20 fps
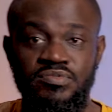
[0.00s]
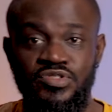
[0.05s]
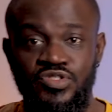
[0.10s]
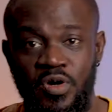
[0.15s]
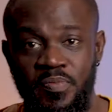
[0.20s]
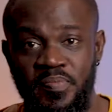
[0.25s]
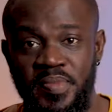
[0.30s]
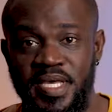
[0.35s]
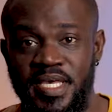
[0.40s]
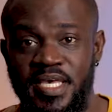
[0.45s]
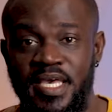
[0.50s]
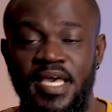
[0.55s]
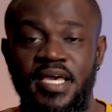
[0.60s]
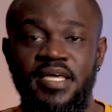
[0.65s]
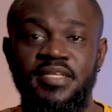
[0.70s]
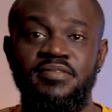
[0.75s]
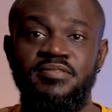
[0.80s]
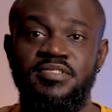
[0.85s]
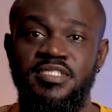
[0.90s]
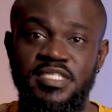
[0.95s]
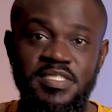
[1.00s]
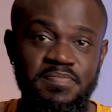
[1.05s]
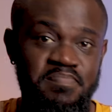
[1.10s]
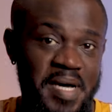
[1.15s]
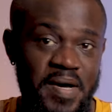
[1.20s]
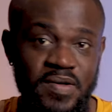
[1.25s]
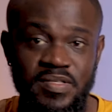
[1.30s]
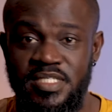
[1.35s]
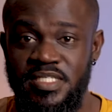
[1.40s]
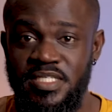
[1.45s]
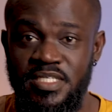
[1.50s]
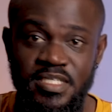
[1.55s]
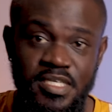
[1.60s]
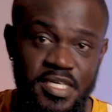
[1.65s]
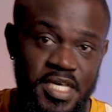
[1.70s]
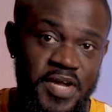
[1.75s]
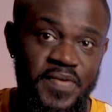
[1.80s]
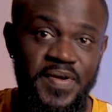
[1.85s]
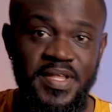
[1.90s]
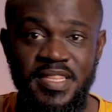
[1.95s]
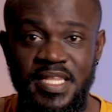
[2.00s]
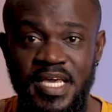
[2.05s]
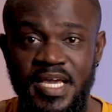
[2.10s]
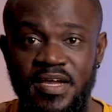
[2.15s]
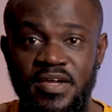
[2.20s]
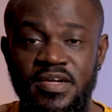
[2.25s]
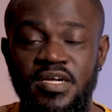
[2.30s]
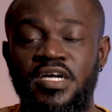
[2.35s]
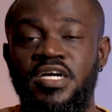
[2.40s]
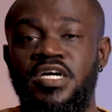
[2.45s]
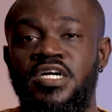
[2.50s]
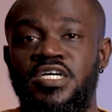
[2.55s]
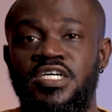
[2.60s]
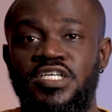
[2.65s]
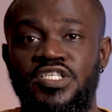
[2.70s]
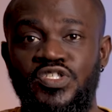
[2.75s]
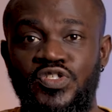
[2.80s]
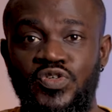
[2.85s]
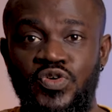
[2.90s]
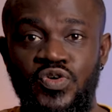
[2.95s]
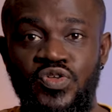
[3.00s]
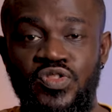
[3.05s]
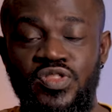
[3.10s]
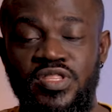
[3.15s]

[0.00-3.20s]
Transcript: topic and just bouncing here and there. So